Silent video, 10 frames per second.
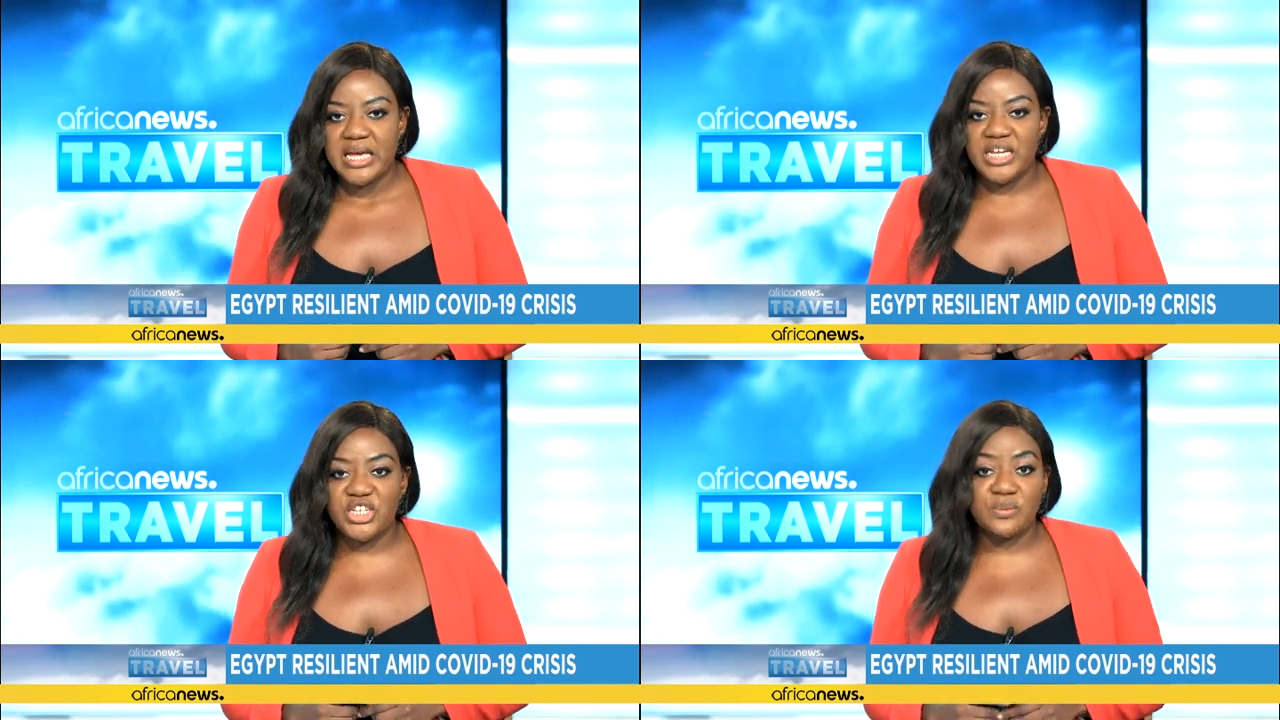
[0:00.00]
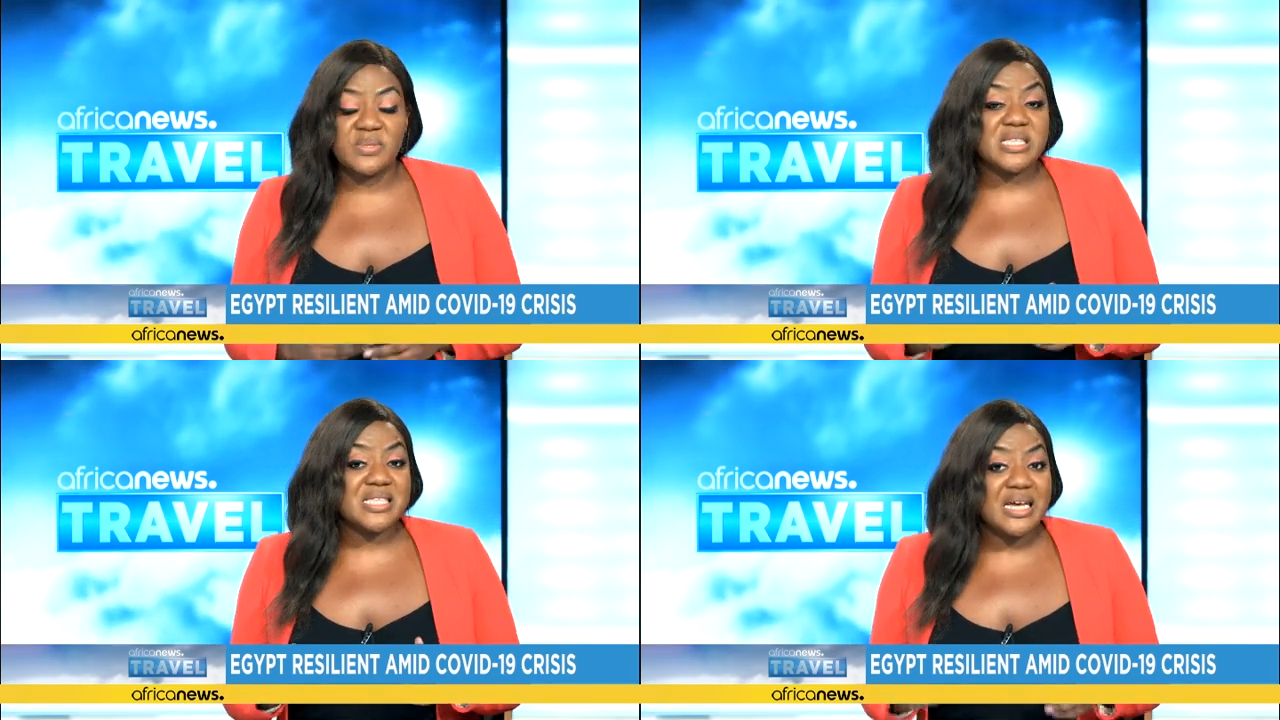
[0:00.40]

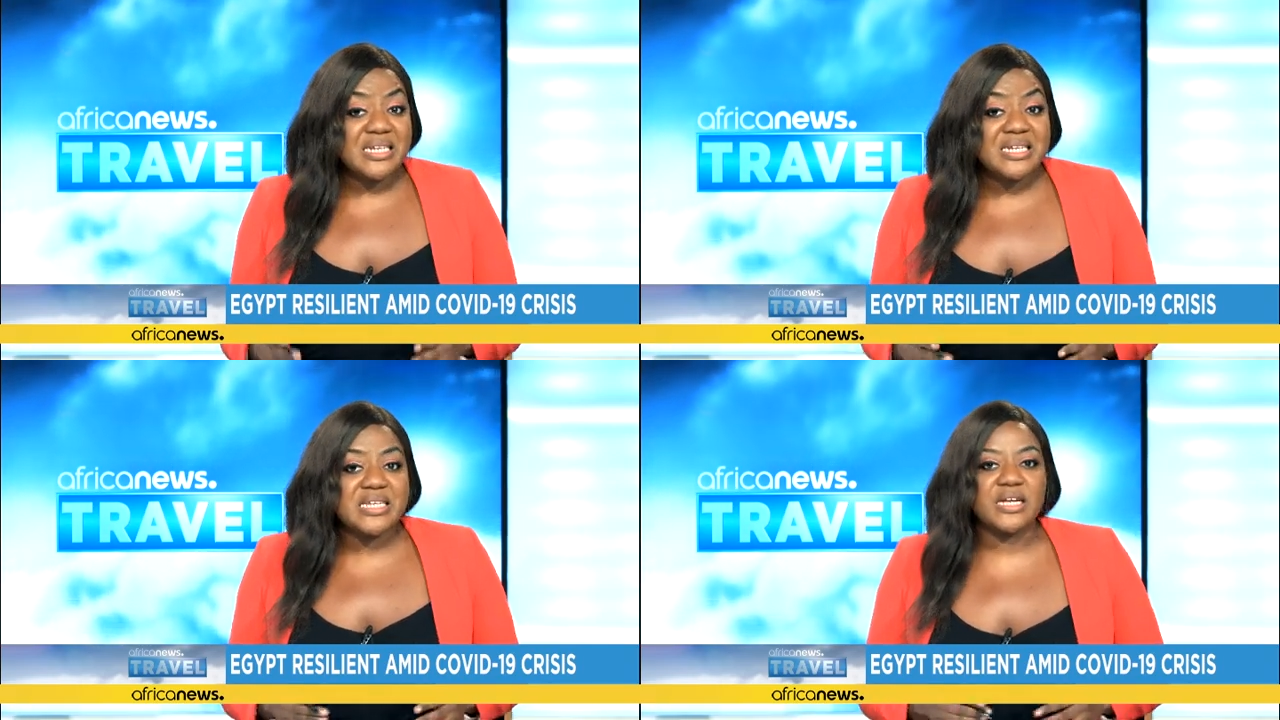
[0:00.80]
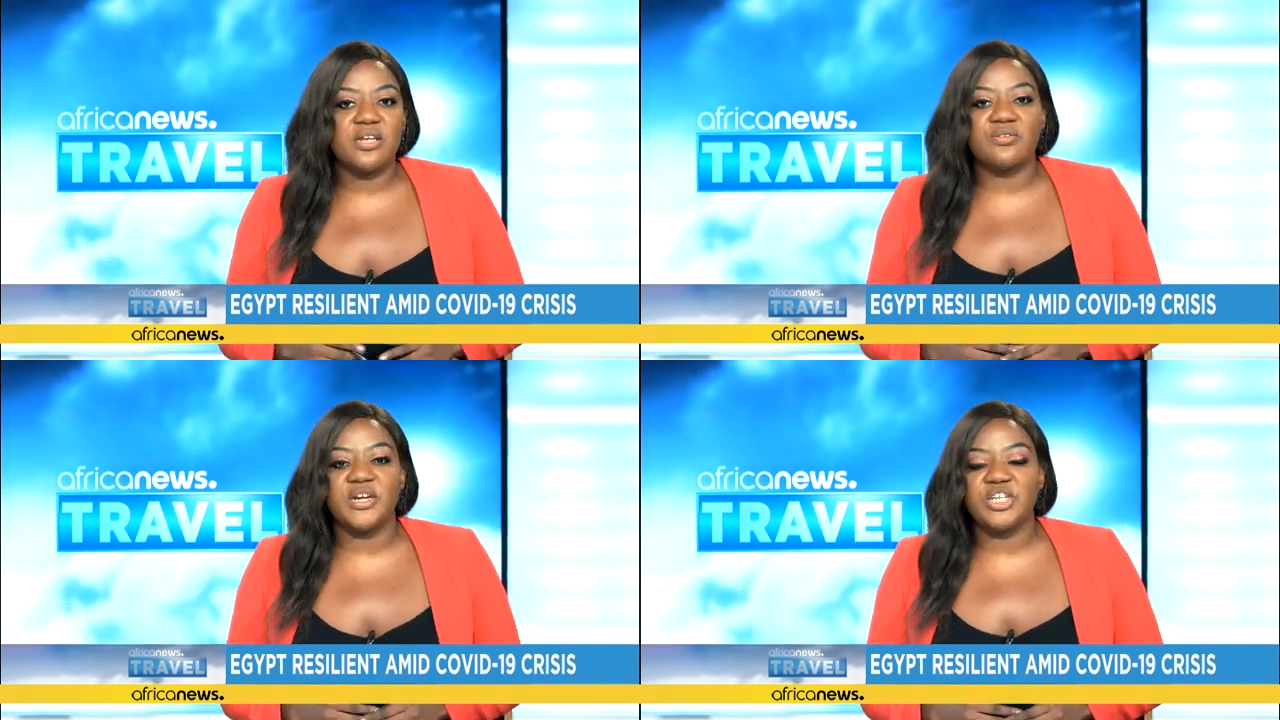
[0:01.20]
Egypt's sudden
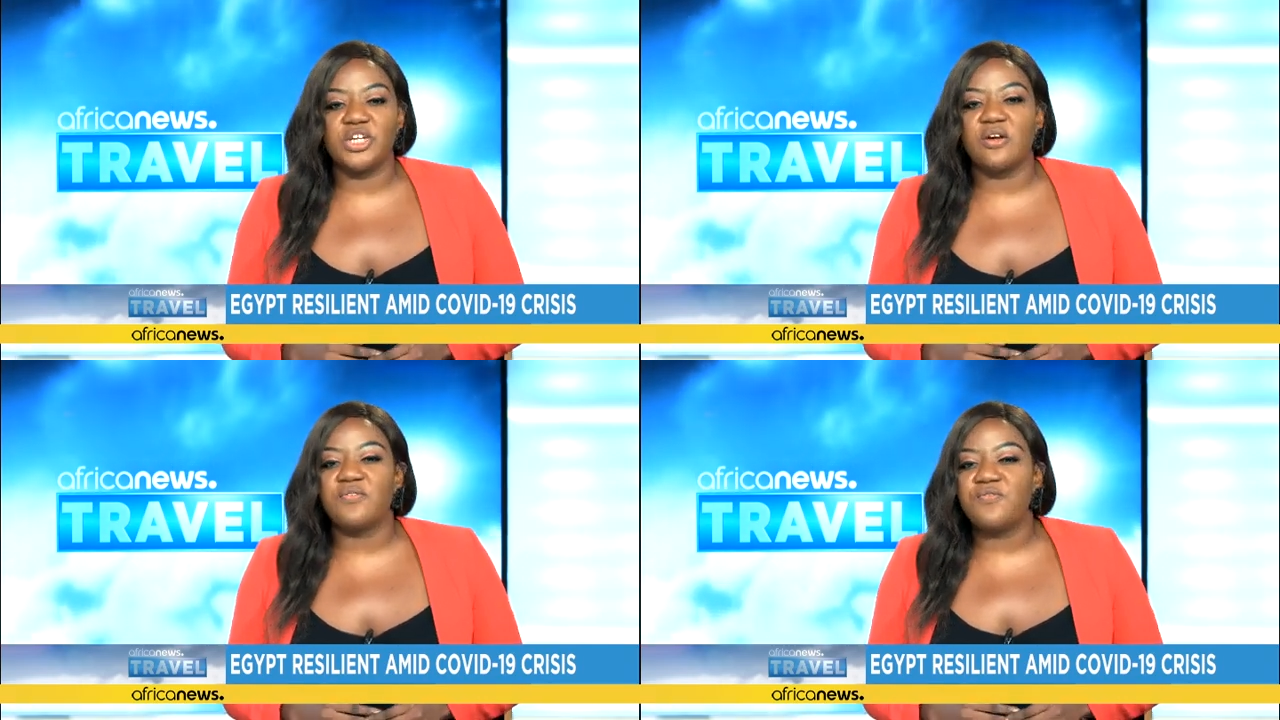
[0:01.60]
declaration of